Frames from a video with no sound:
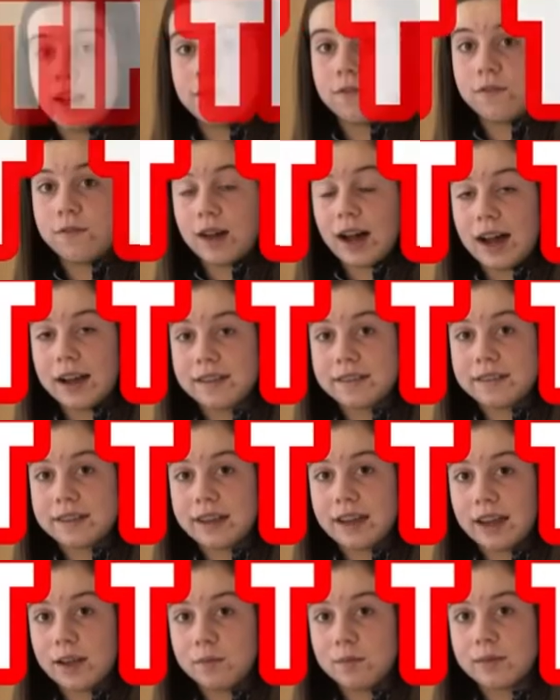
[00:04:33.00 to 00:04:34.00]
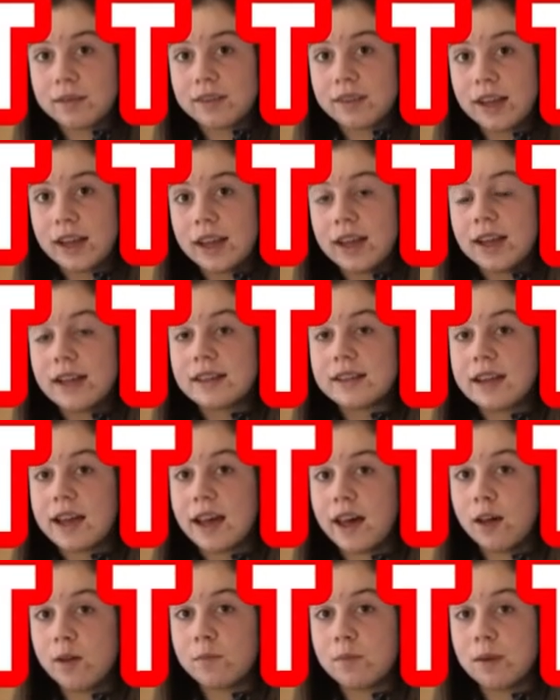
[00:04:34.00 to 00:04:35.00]
fast tips to
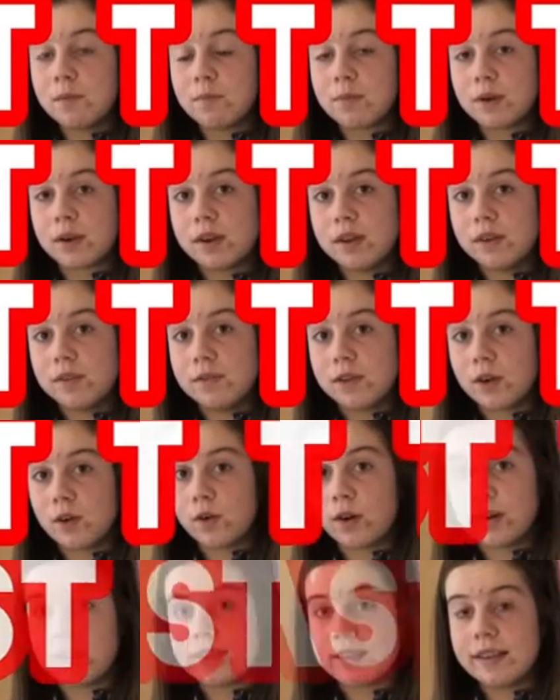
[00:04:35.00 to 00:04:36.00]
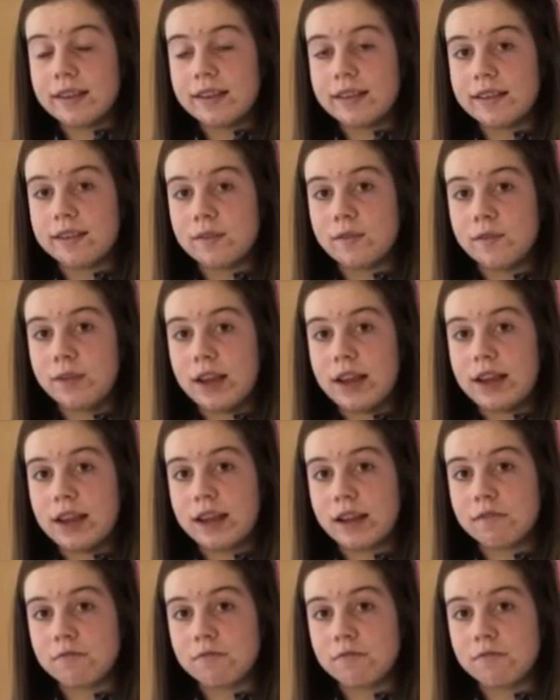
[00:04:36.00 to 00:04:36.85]
help improve your horse's feeding